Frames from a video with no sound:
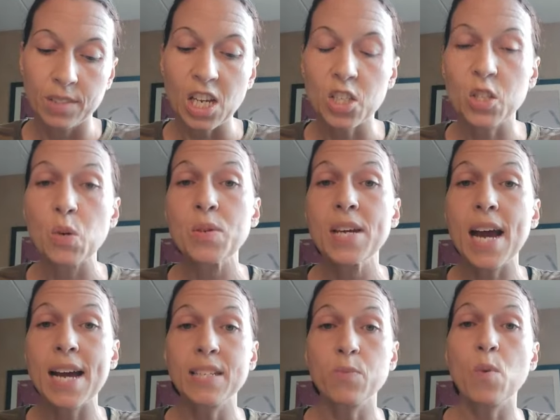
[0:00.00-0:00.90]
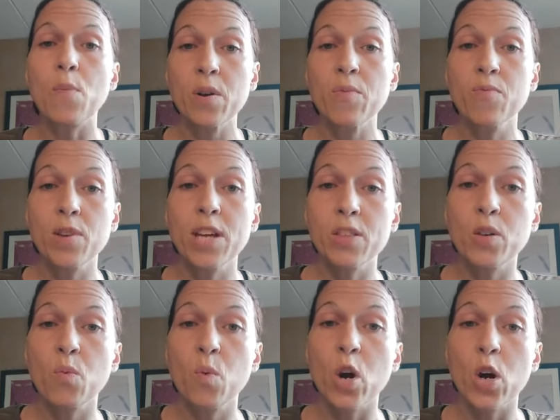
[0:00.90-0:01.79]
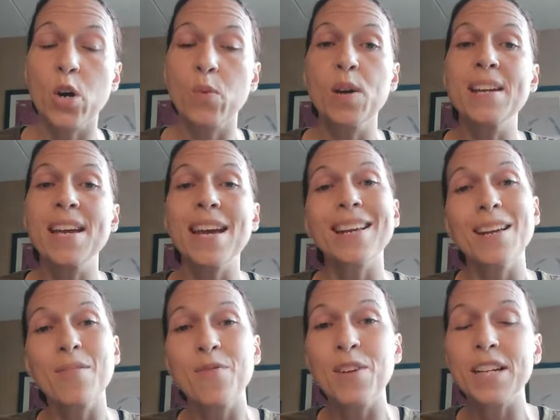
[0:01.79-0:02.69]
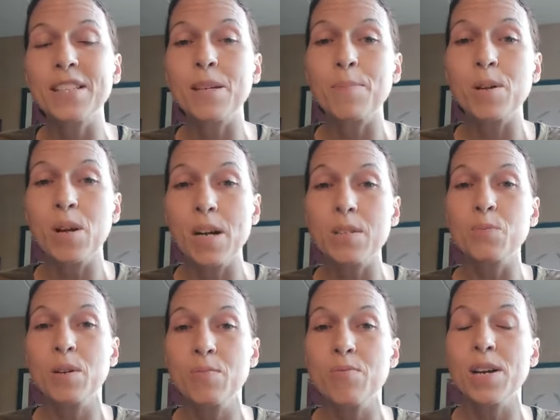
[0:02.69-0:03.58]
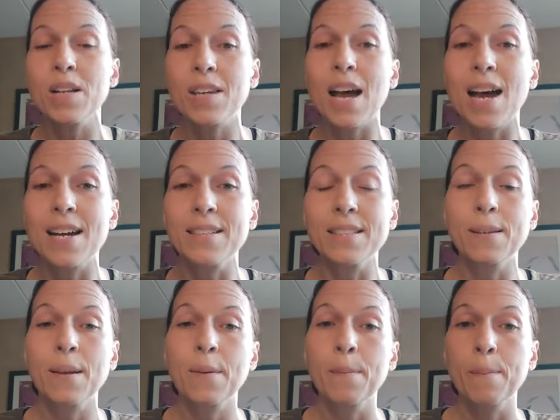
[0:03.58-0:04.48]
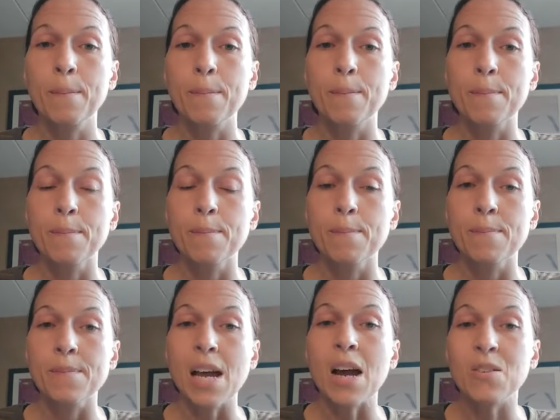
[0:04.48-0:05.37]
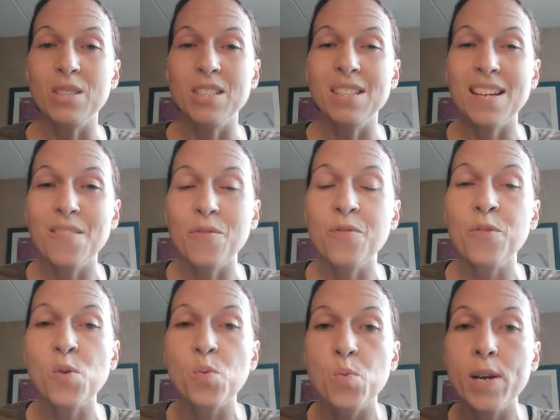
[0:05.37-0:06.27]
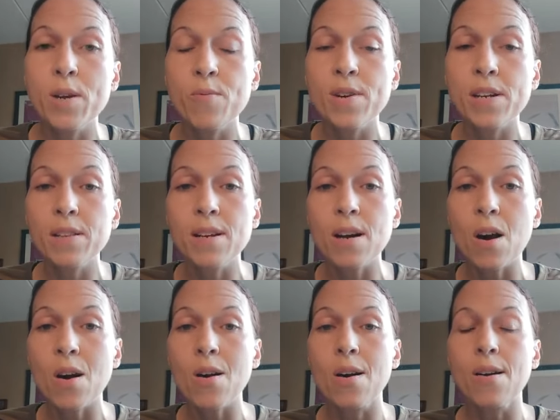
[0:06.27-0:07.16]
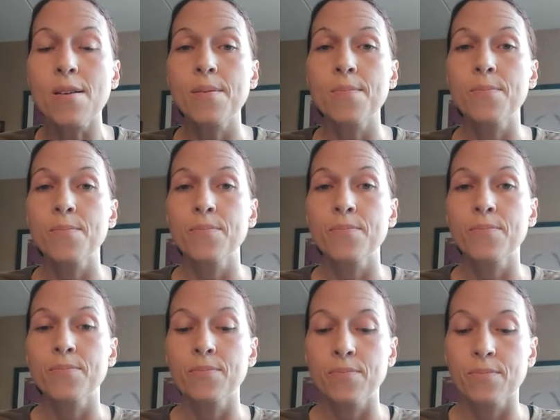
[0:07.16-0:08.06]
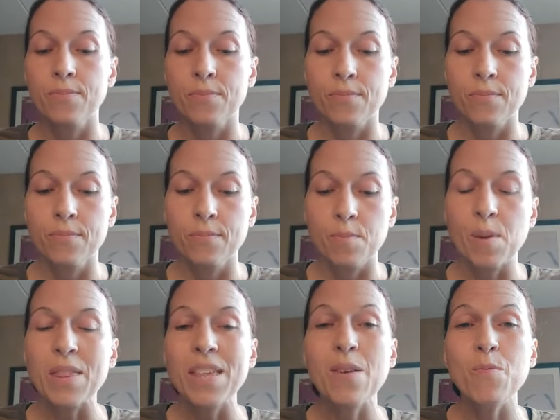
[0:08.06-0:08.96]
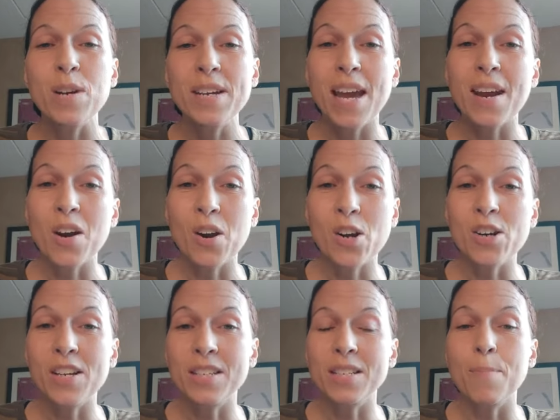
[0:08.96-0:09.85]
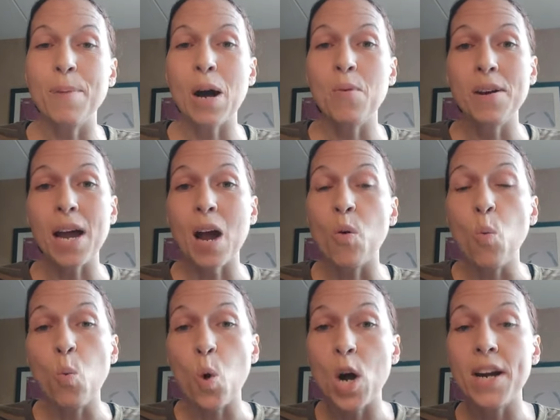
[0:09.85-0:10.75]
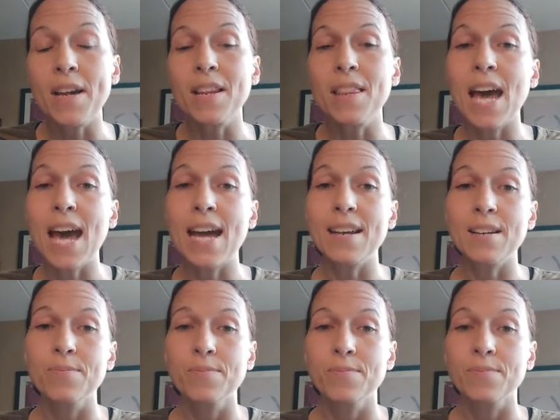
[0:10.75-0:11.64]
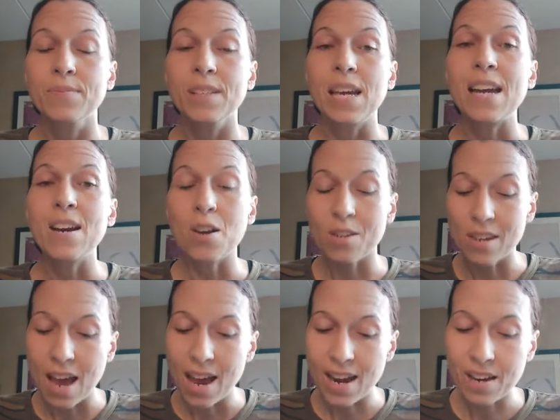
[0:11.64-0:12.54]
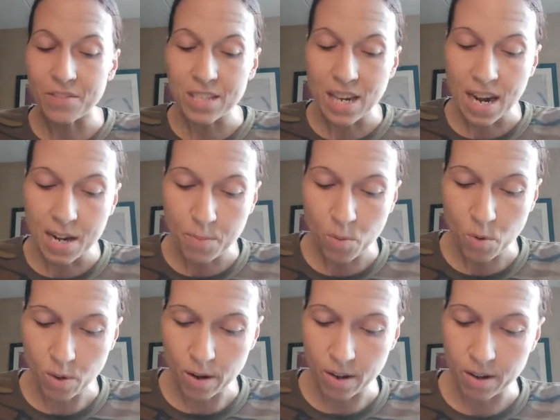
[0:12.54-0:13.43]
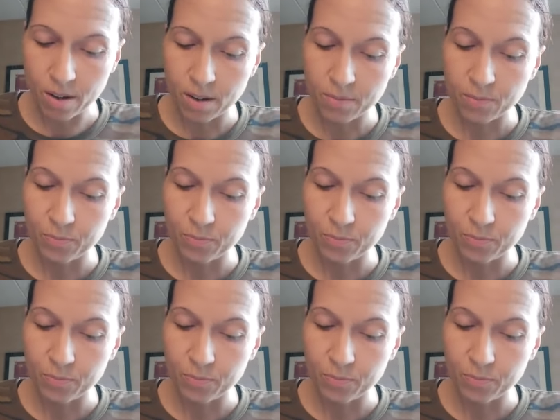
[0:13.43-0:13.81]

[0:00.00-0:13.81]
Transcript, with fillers: And so, yes, when we read the word, we get convicted because we realize how sinful we really are. But then we get earnest about not wanting that in our lives anymore.